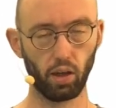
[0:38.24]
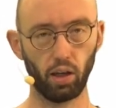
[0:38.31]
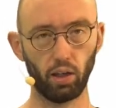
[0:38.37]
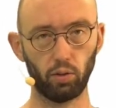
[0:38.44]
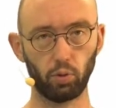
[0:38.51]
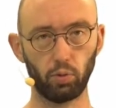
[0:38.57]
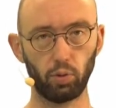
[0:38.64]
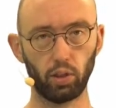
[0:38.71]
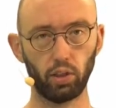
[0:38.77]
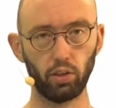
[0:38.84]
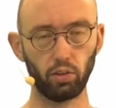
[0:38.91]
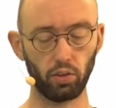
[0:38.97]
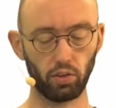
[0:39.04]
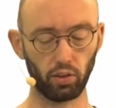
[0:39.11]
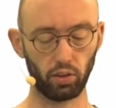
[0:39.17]
and we were
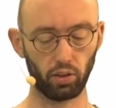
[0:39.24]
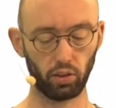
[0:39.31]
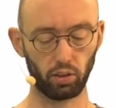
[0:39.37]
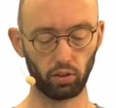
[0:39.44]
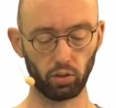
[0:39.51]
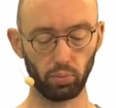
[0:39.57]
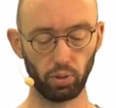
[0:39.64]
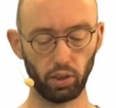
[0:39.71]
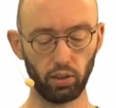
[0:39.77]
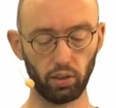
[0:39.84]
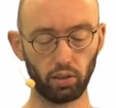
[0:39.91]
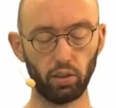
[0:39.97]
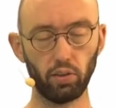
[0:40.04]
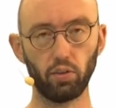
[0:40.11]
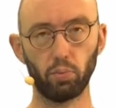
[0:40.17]
interested in
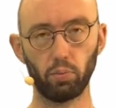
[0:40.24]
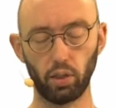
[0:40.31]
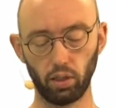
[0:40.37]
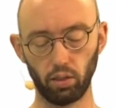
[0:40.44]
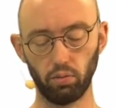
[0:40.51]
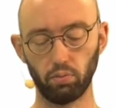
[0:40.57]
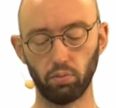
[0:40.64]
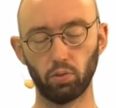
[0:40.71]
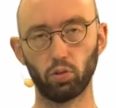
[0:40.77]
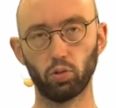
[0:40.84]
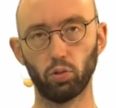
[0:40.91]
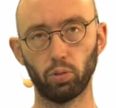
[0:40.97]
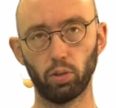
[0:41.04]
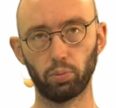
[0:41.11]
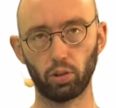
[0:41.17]
comparing its mean
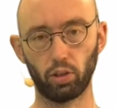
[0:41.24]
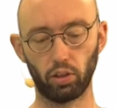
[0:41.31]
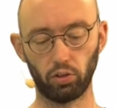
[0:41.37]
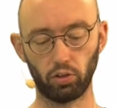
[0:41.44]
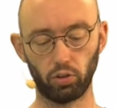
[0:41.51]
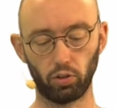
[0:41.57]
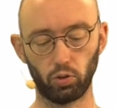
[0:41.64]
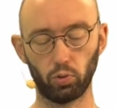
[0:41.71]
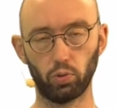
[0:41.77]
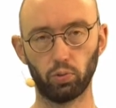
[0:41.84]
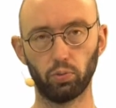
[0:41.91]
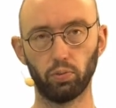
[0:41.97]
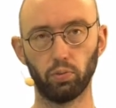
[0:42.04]
to a population 2